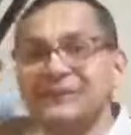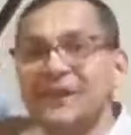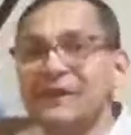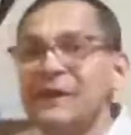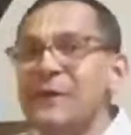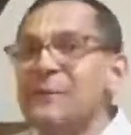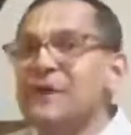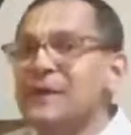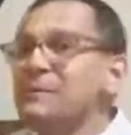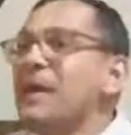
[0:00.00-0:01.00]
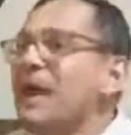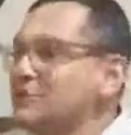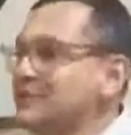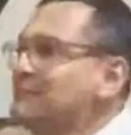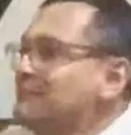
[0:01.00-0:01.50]
So, we can
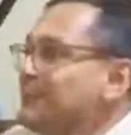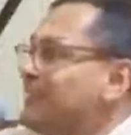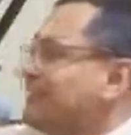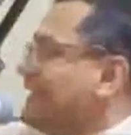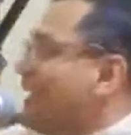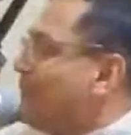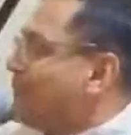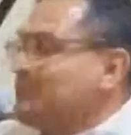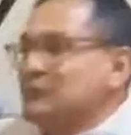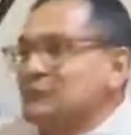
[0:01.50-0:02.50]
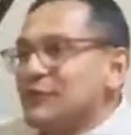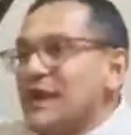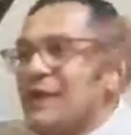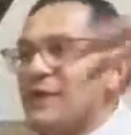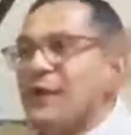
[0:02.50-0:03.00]
imagine the Yamadutas are
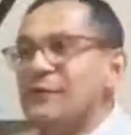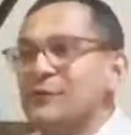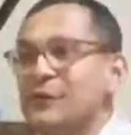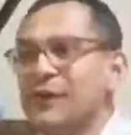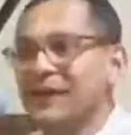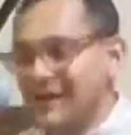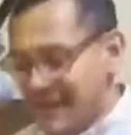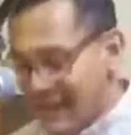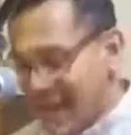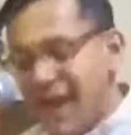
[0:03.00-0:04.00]
kind of on their way.